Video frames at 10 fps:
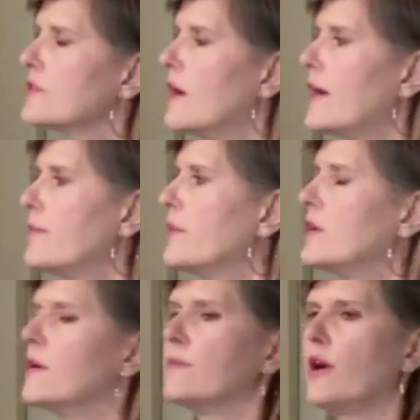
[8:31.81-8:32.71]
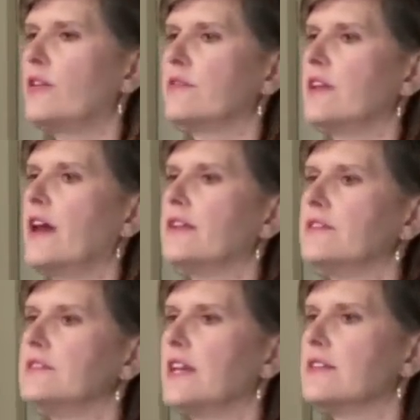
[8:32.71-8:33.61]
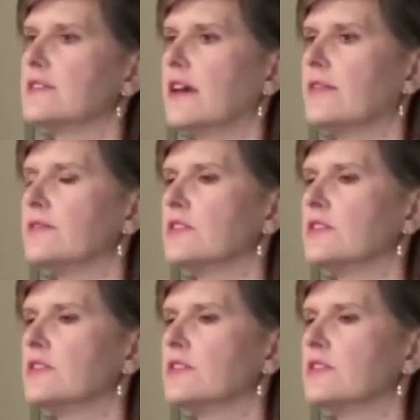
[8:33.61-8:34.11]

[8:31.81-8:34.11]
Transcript: So I'm part of that data set.